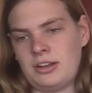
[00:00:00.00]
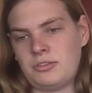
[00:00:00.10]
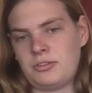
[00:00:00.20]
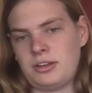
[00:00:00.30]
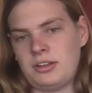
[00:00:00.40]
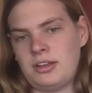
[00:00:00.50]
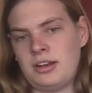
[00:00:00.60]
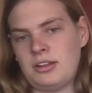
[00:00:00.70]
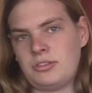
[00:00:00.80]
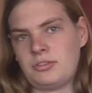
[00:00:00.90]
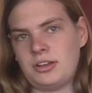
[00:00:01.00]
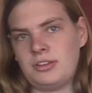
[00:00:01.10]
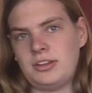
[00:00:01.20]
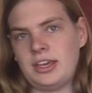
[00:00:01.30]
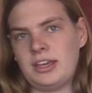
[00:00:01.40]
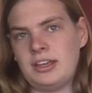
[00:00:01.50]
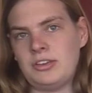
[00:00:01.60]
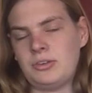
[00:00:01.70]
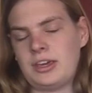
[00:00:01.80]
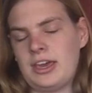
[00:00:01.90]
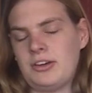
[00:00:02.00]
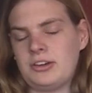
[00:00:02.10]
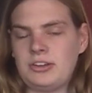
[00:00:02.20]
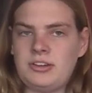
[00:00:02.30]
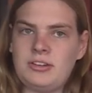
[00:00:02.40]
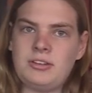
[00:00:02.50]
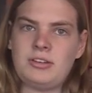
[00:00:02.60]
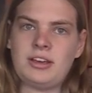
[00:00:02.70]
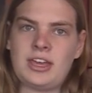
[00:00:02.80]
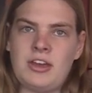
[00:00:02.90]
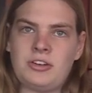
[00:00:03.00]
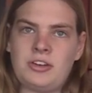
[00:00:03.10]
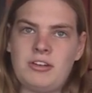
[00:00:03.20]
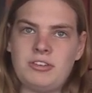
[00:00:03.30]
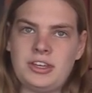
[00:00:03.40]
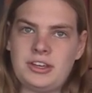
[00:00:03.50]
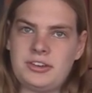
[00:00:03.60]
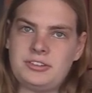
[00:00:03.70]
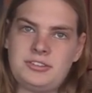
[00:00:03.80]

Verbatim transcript: and it's fun, and it's fun to get into character, character of the year.